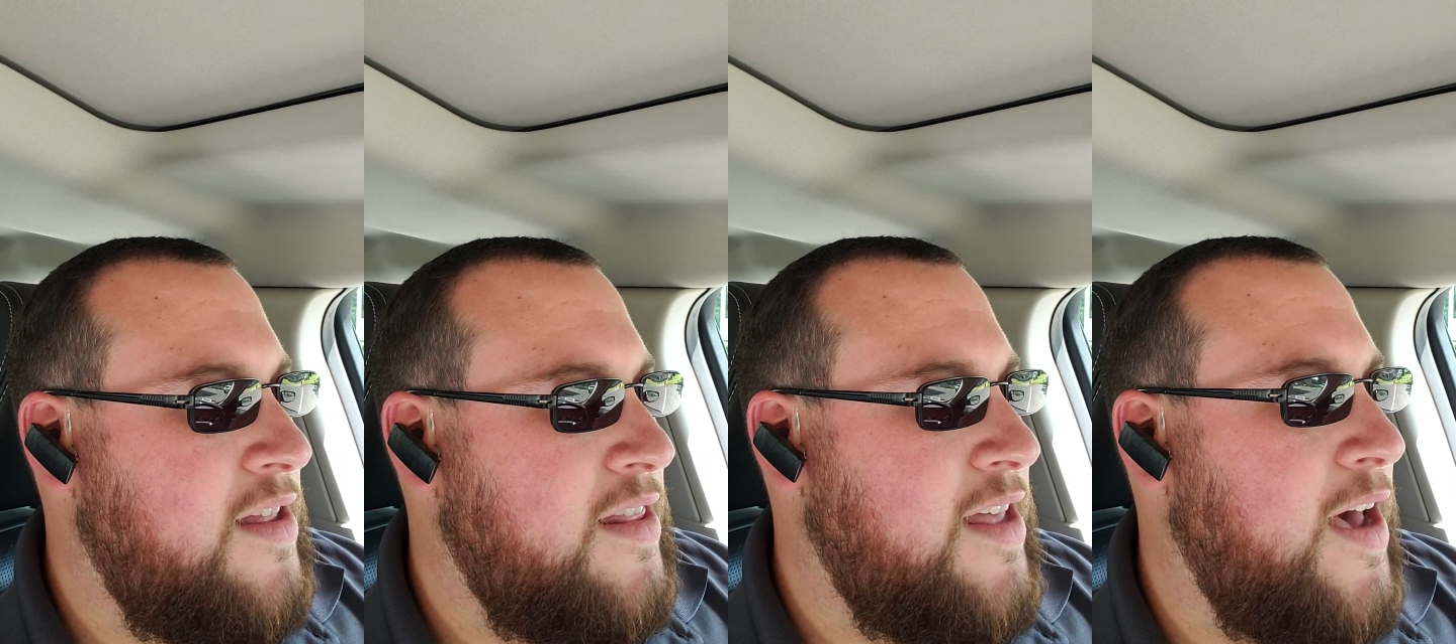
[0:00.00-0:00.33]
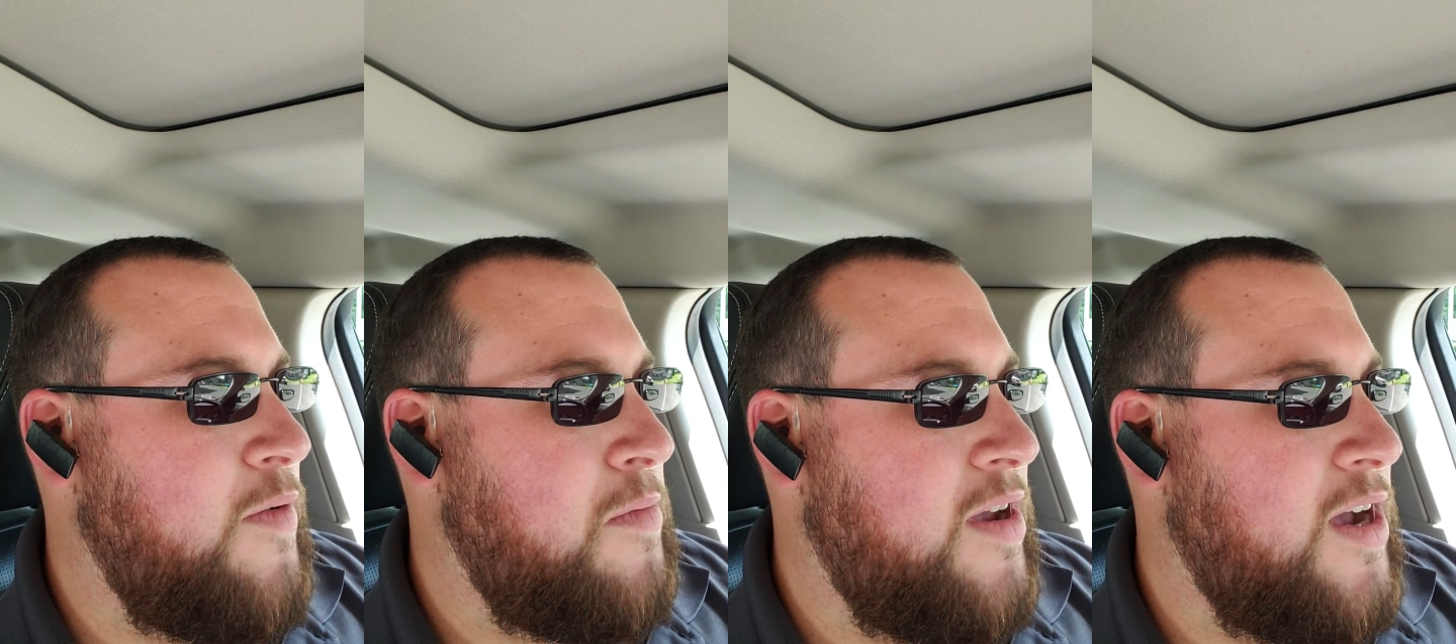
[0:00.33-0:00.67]
that
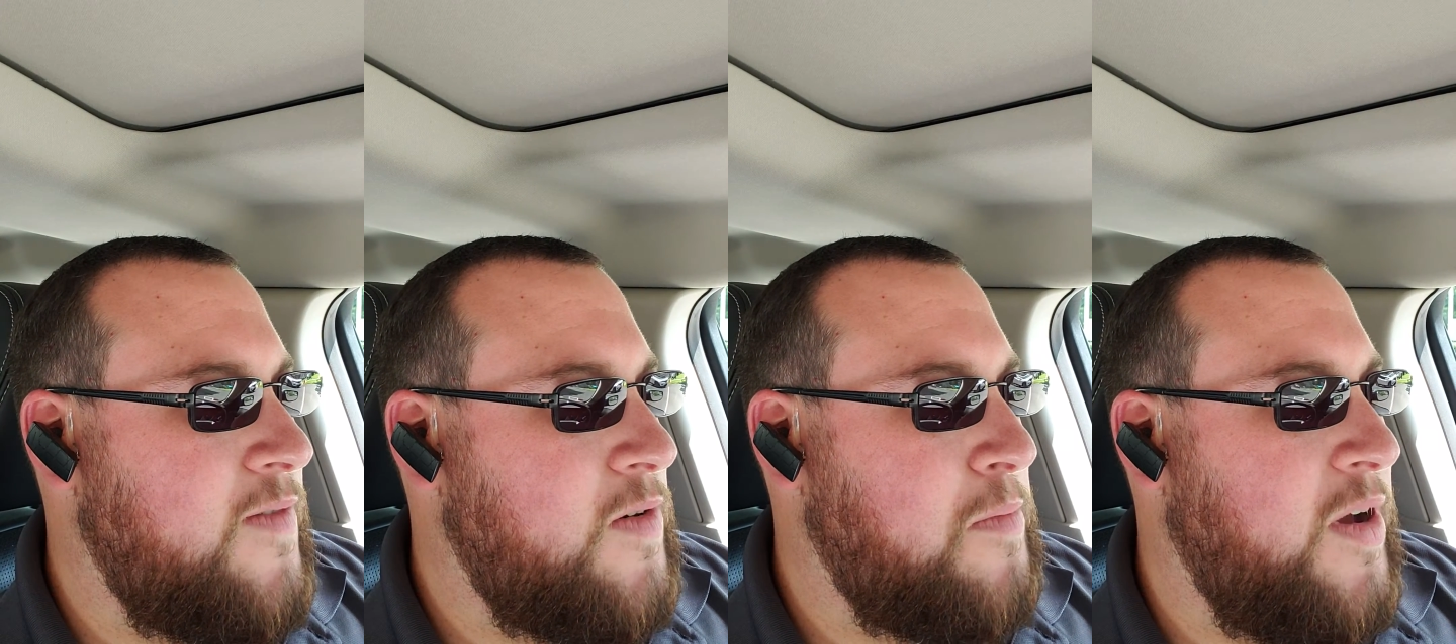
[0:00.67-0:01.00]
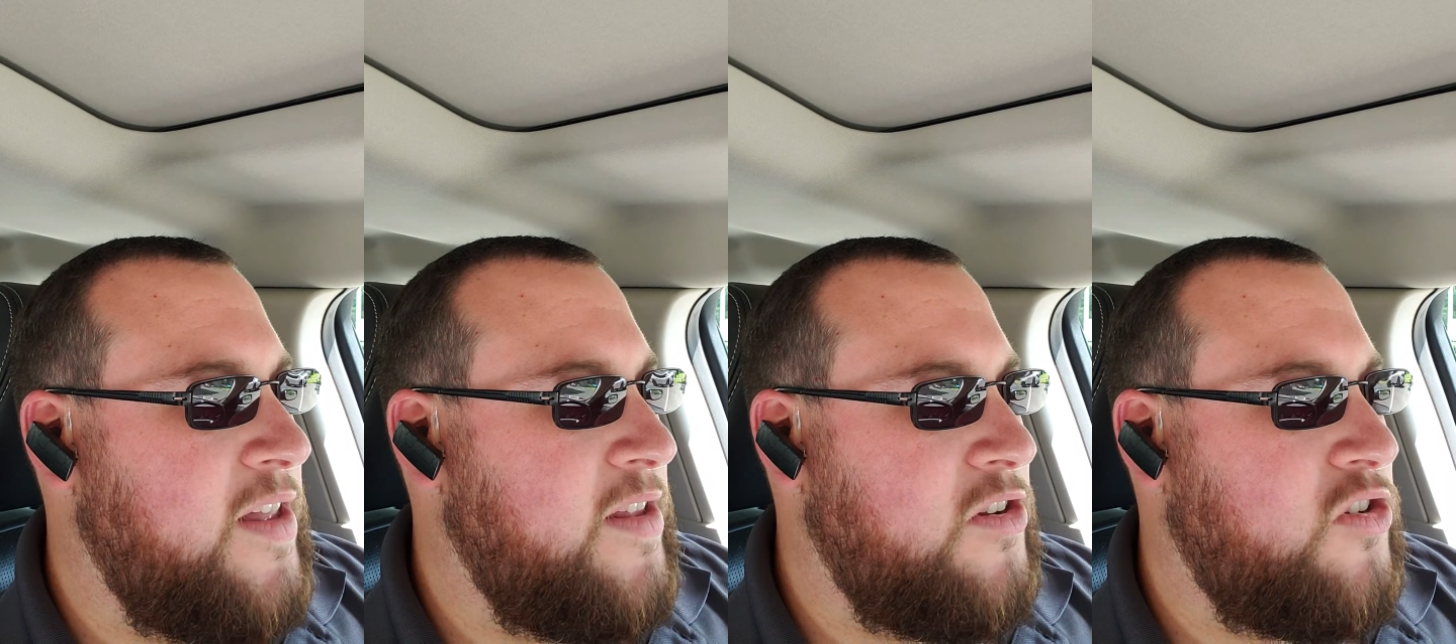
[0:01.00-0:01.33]
would be covered by
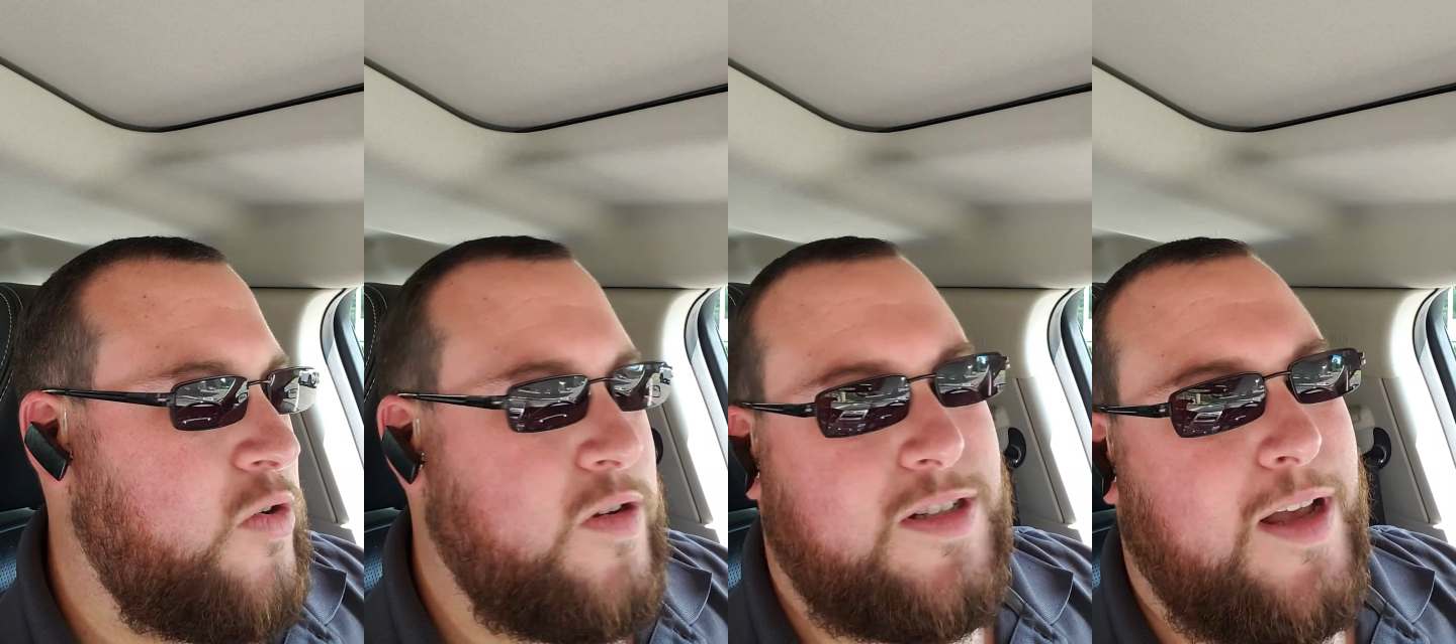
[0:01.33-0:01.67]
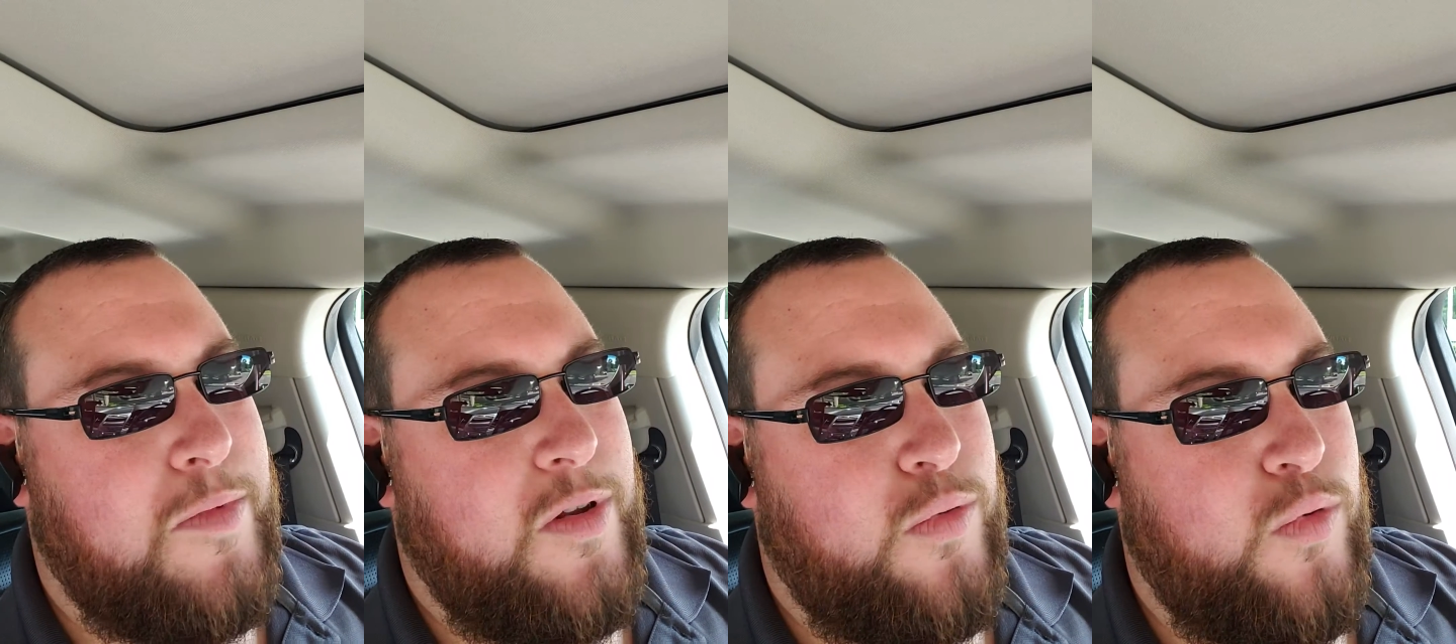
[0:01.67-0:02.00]
the insurance
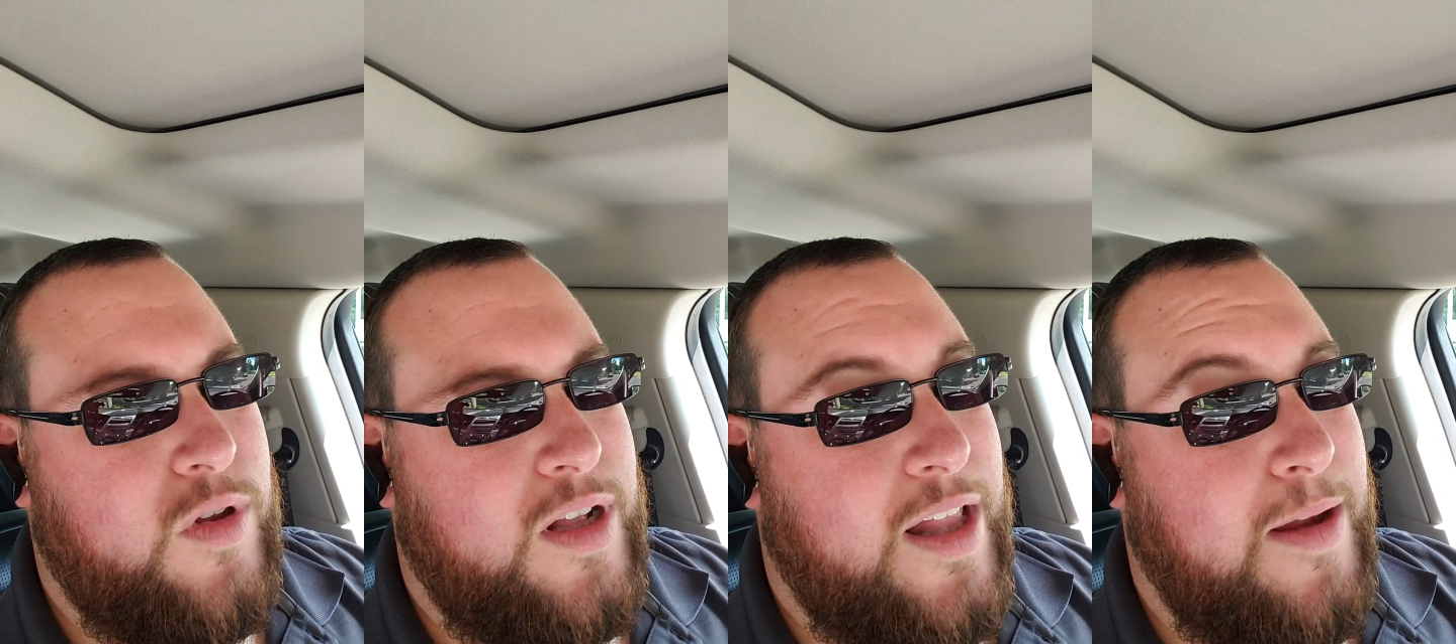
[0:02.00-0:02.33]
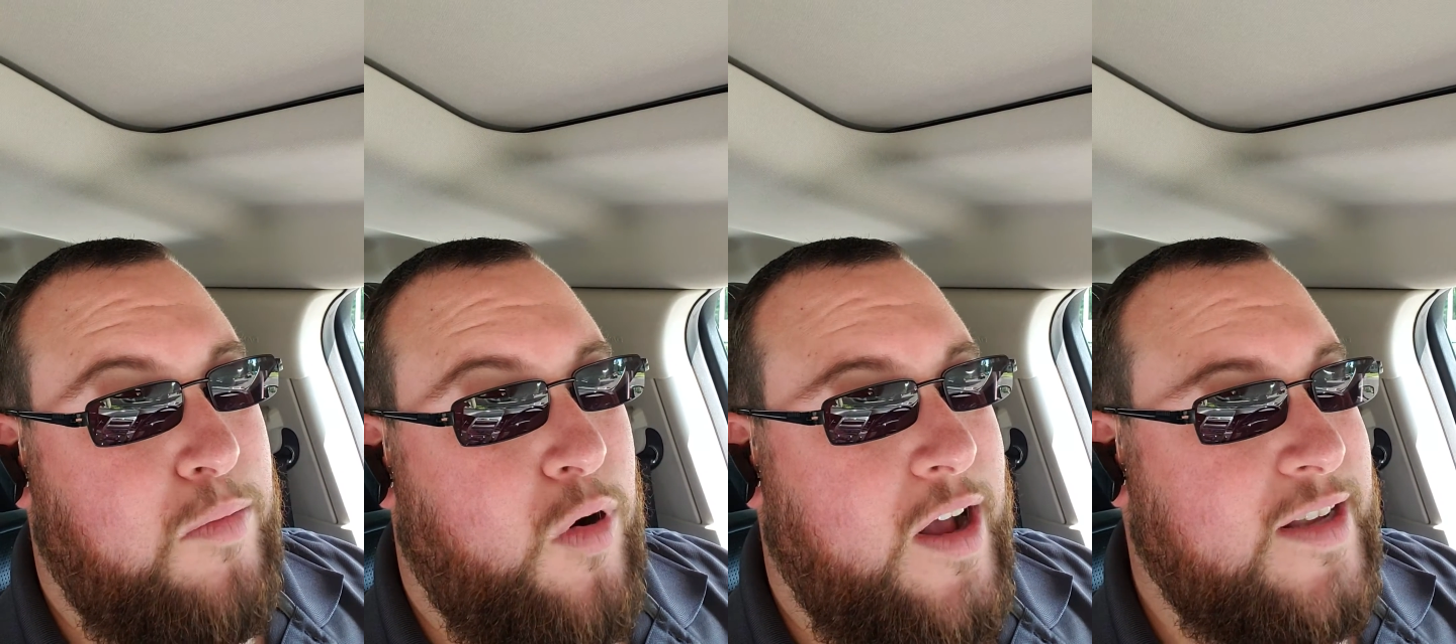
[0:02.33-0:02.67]
company through the claim
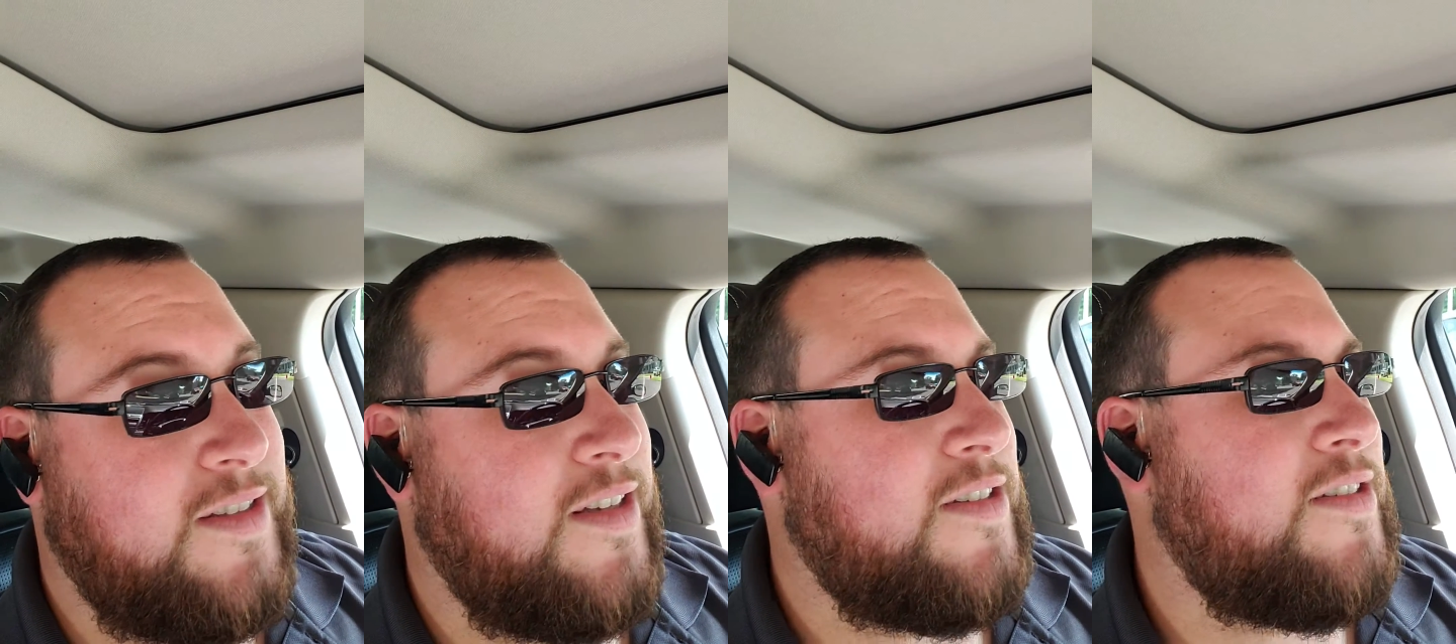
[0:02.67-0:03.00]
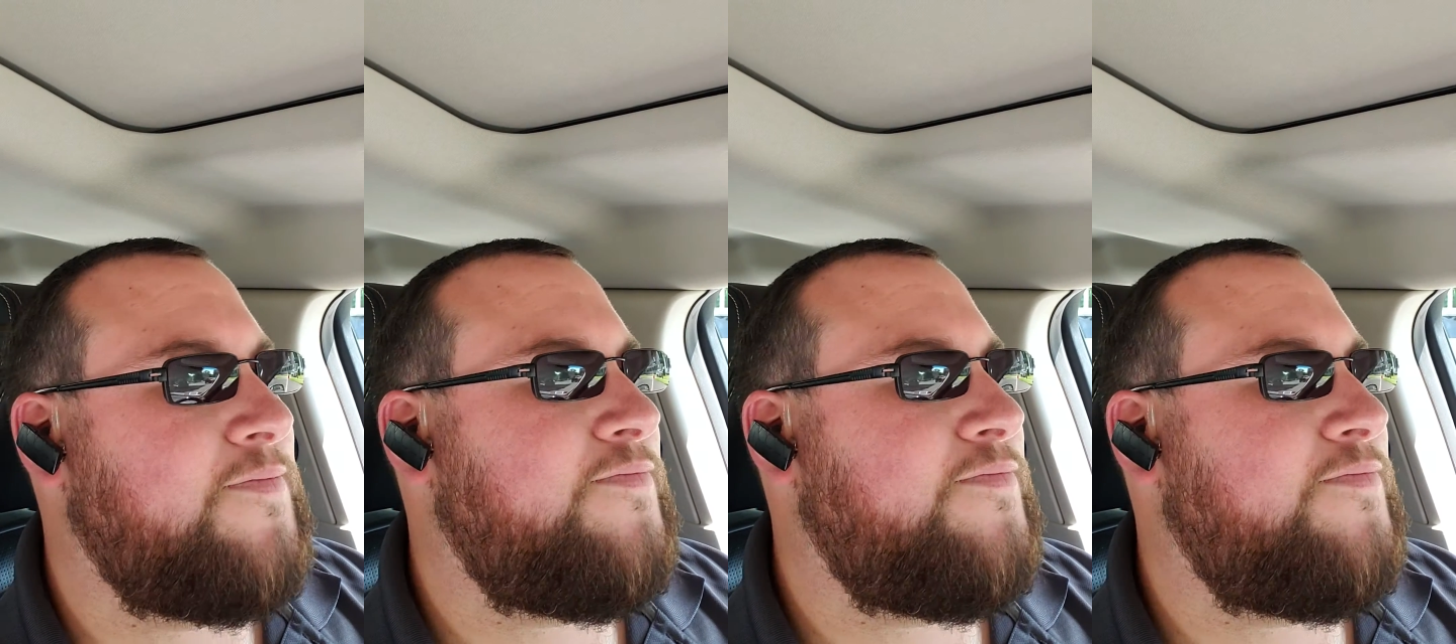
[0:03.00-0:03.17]
process.